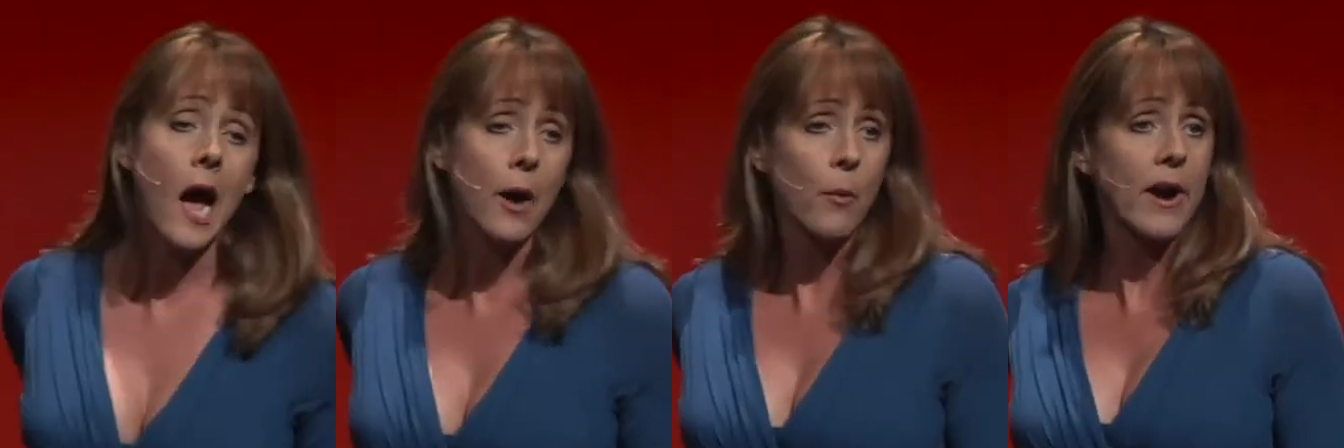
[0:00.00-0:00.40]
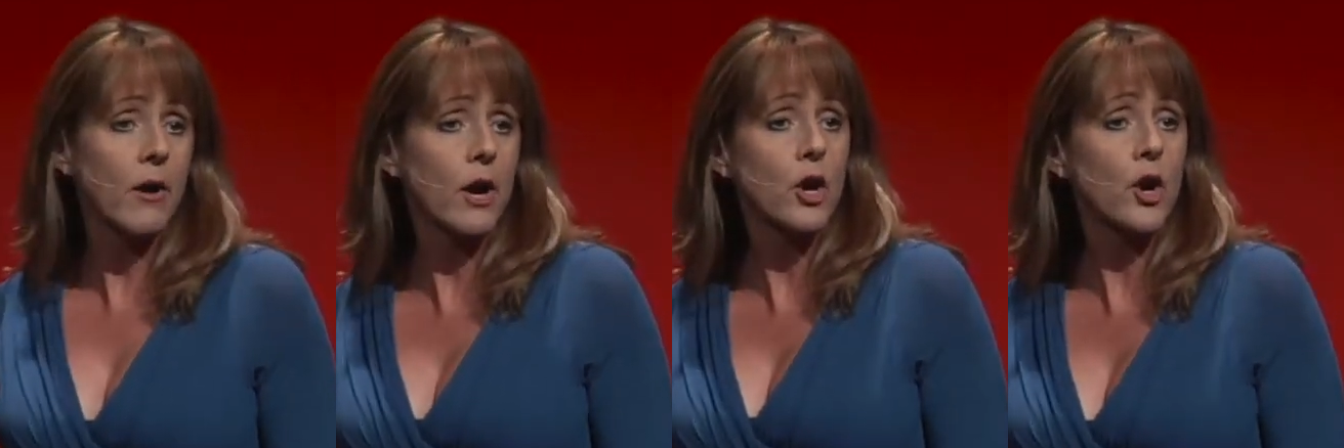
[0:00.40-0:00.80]
I
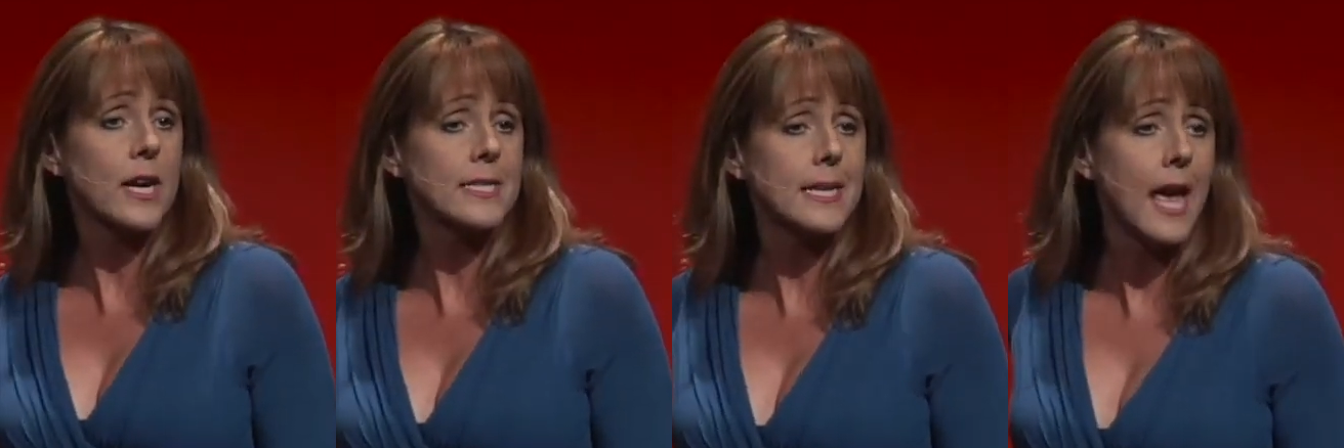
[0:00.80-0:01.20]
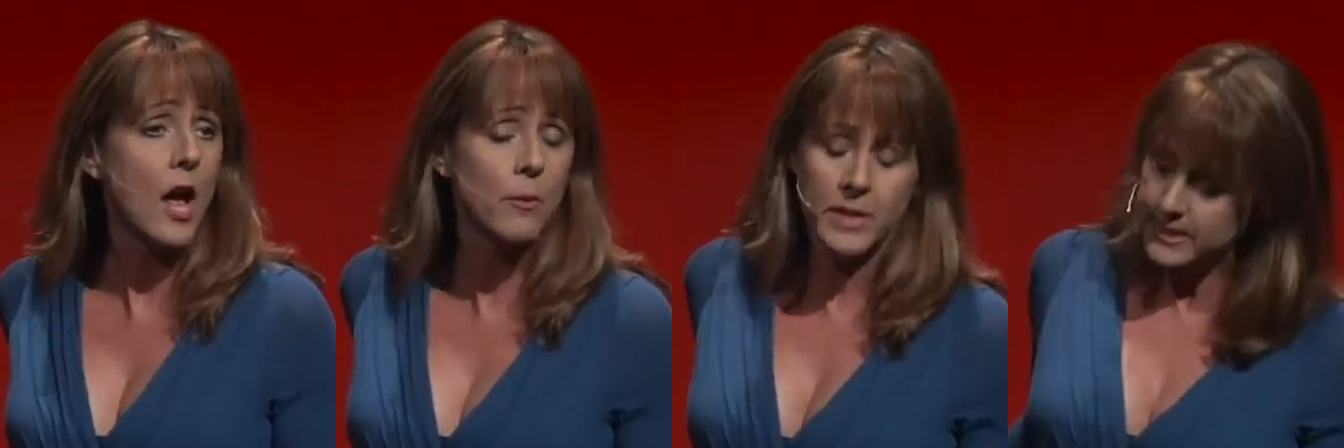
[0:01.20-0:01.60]
wear a crazy
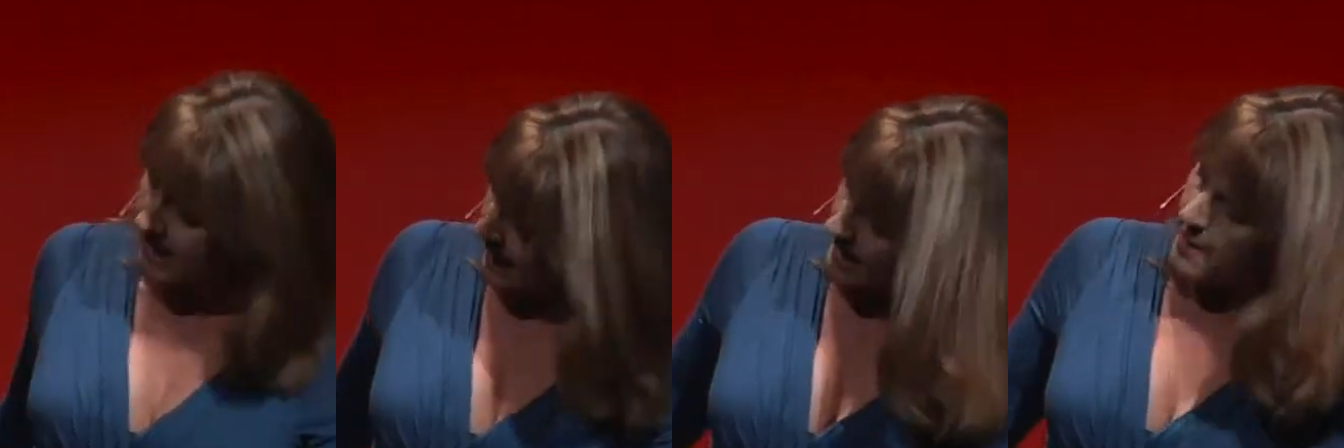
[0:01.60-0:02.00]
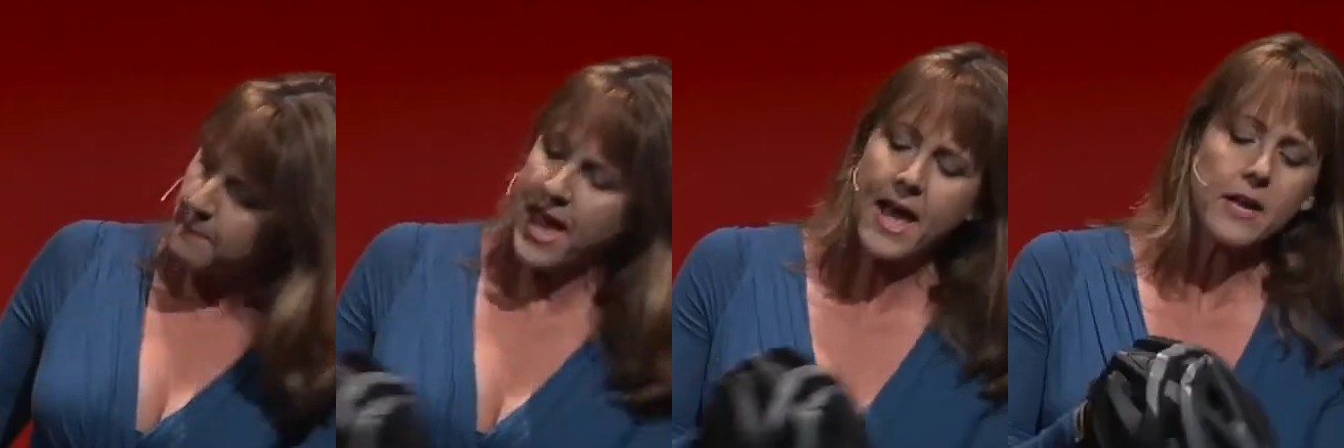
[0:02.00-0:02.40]
helmet and I
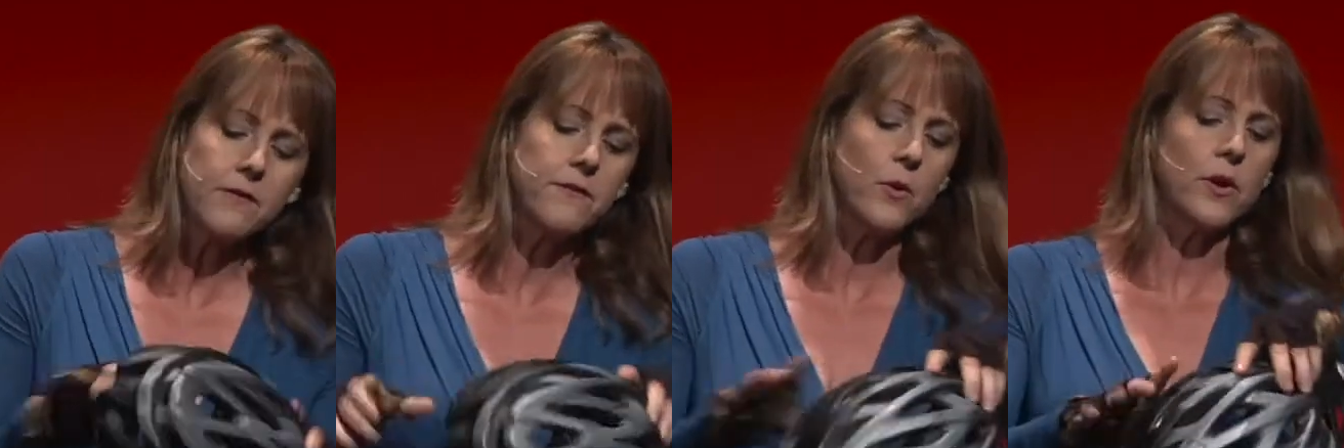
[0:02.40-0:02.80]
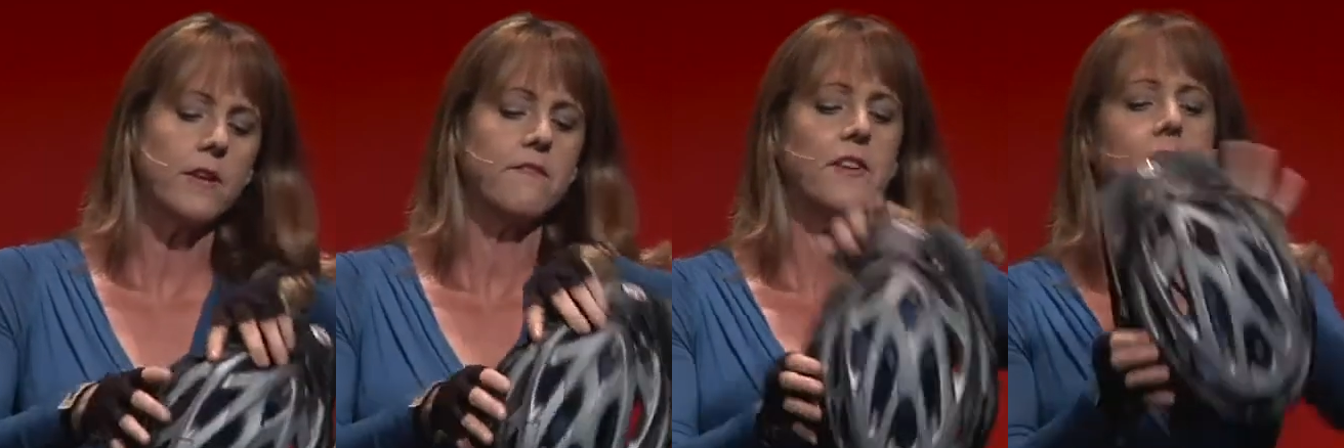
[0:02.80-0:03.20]
pack a
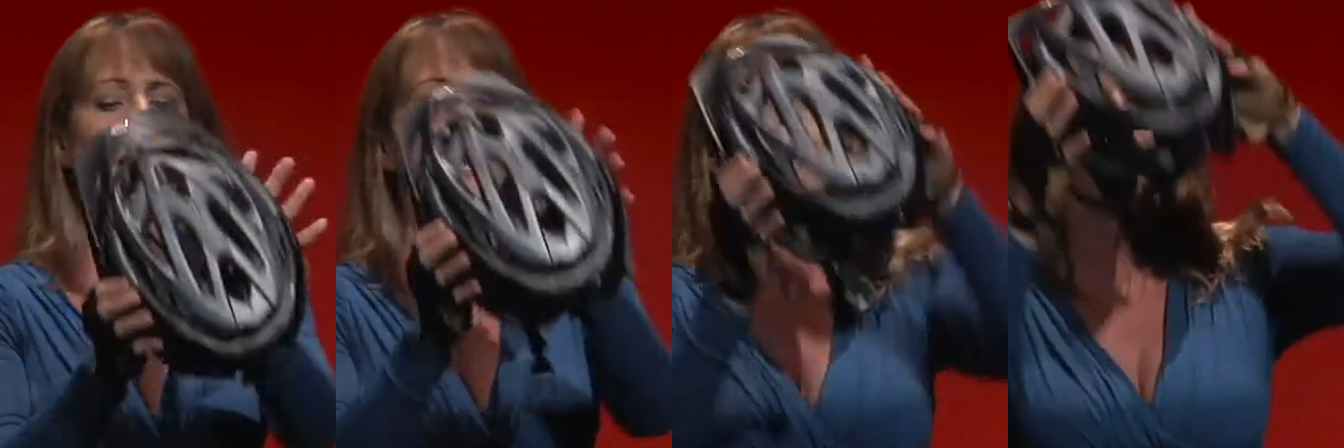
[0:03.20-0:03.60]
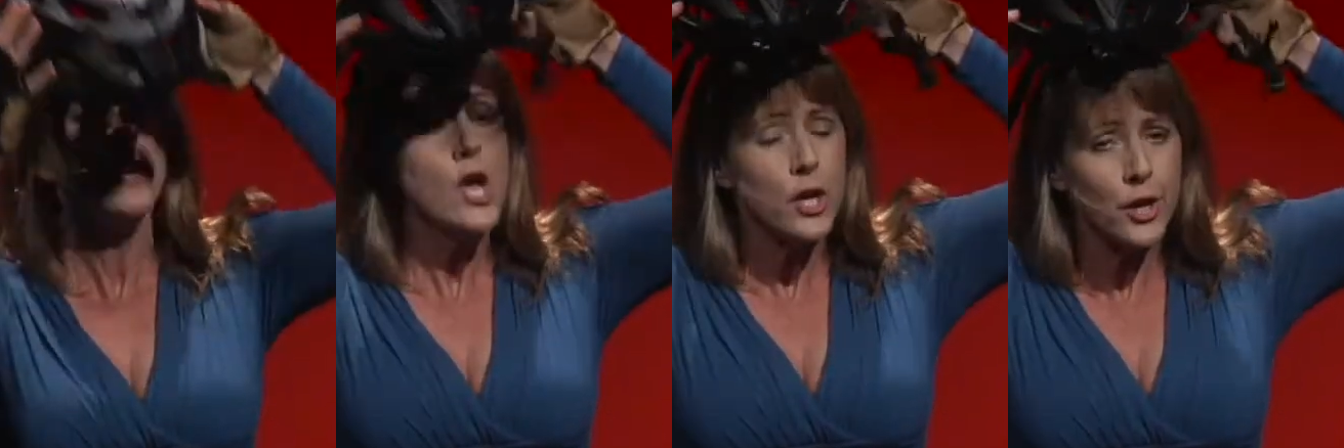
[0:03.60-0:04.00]
45.
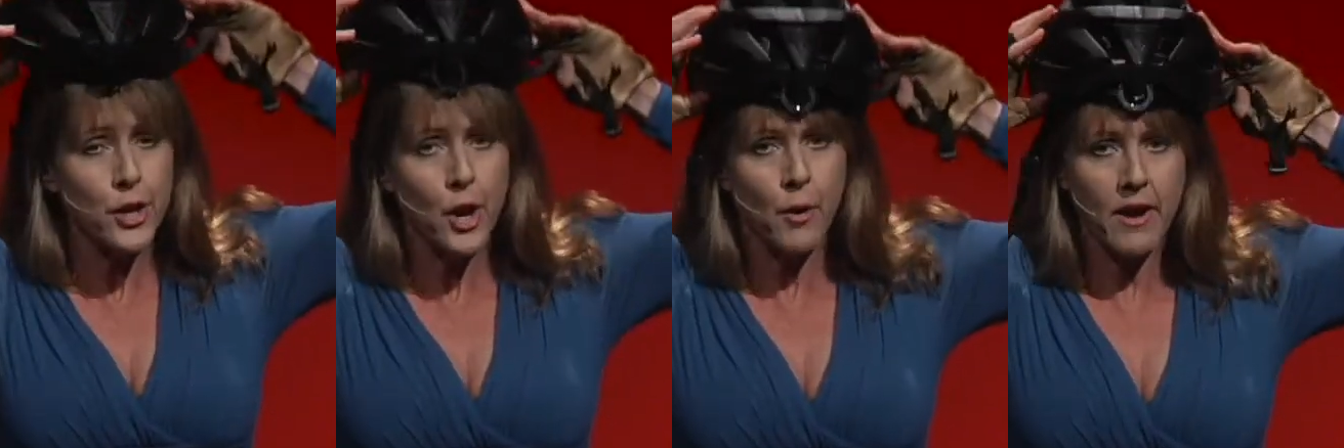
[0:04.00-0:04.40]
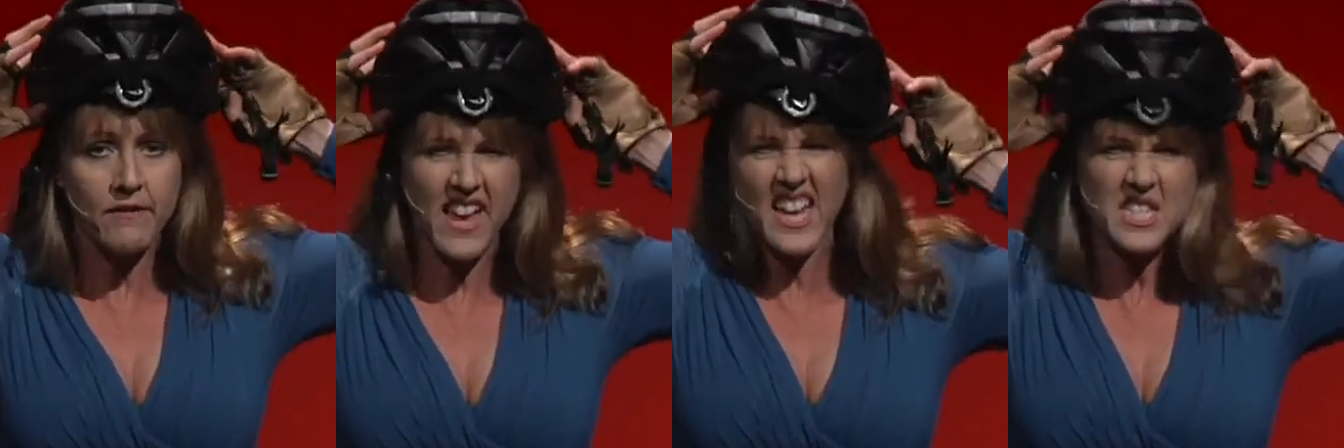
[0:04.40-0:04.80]
You know
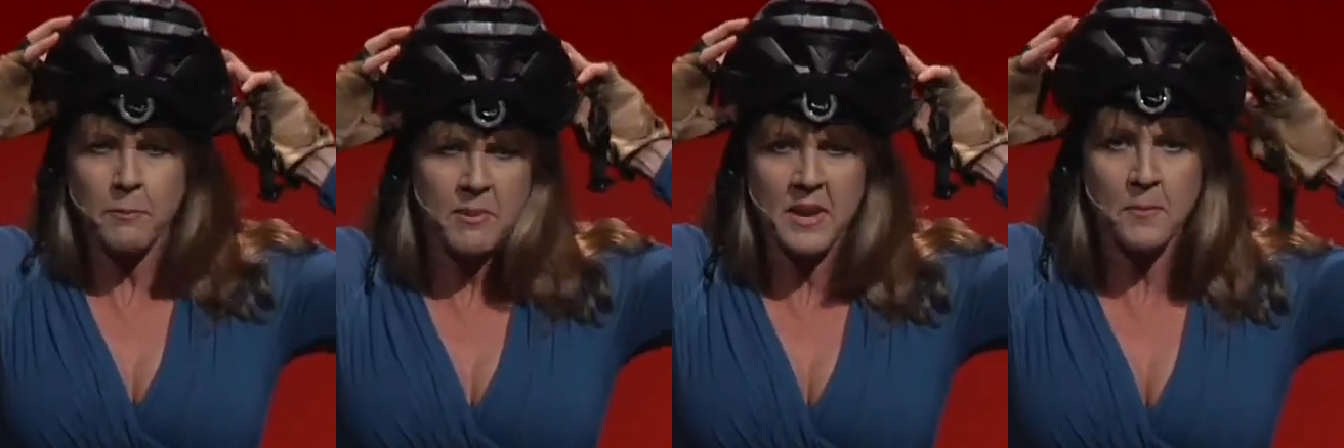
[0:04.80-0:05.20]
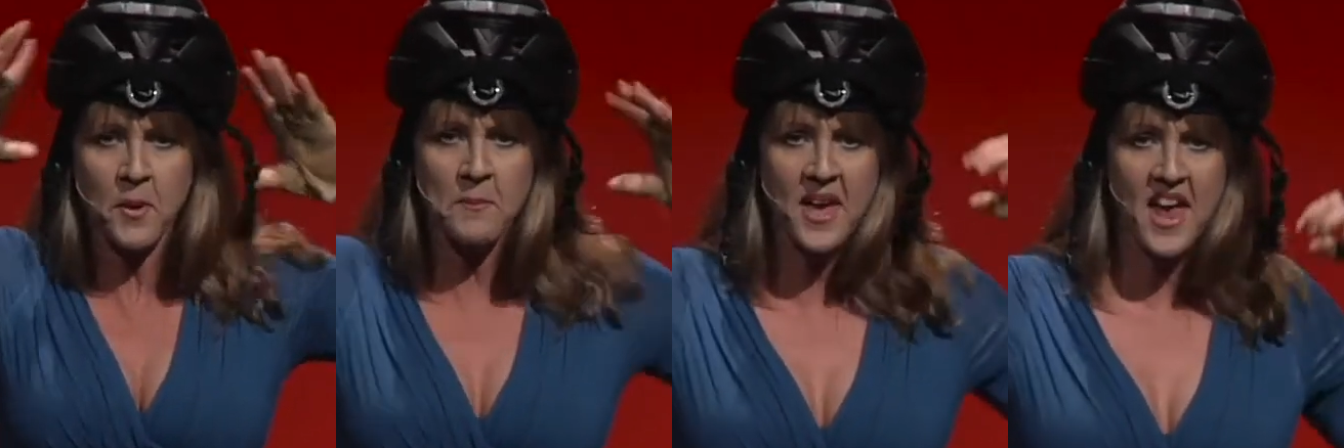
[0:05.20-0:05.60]
I've got to be
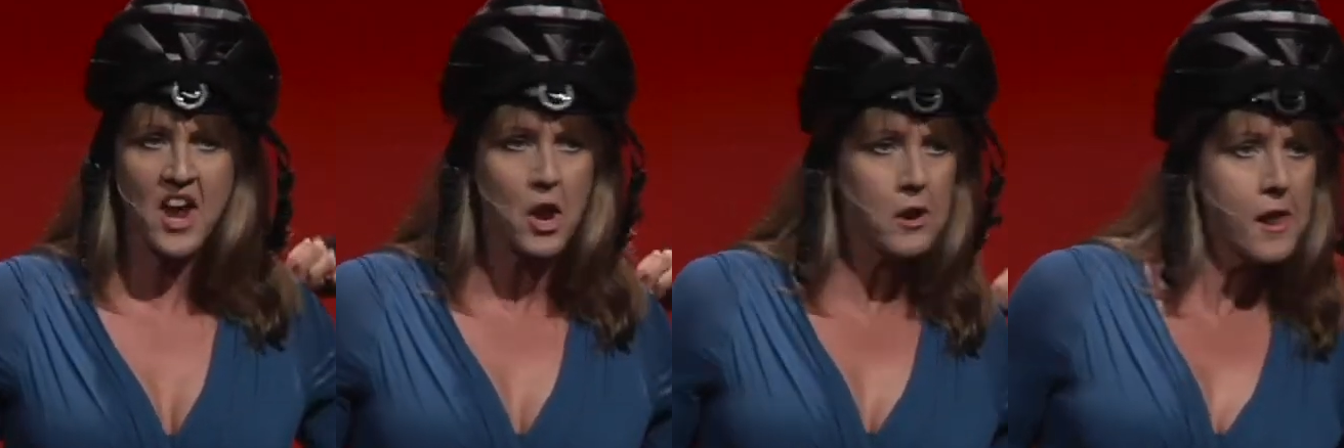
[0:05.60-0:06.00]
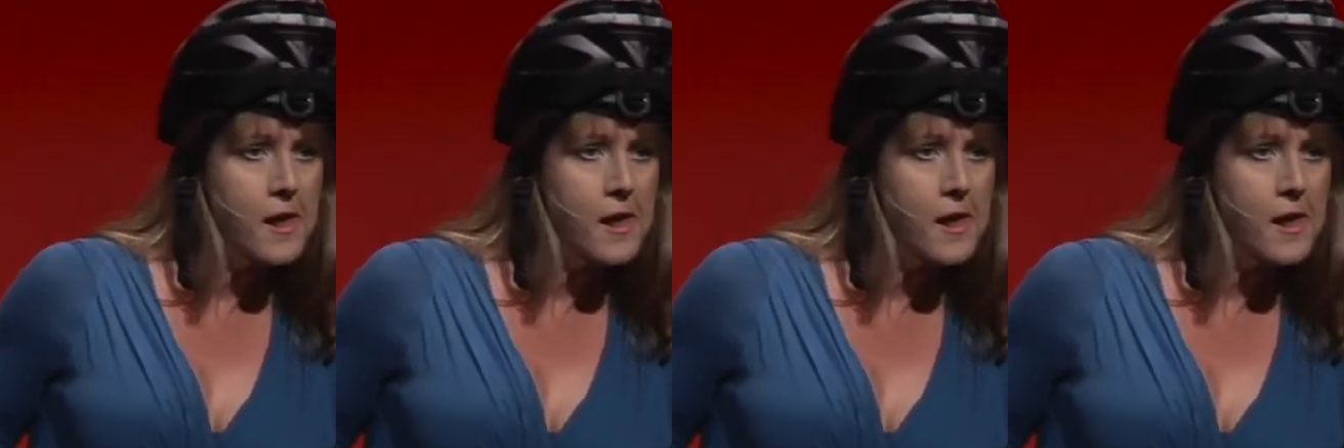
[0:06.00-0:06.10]
prepared.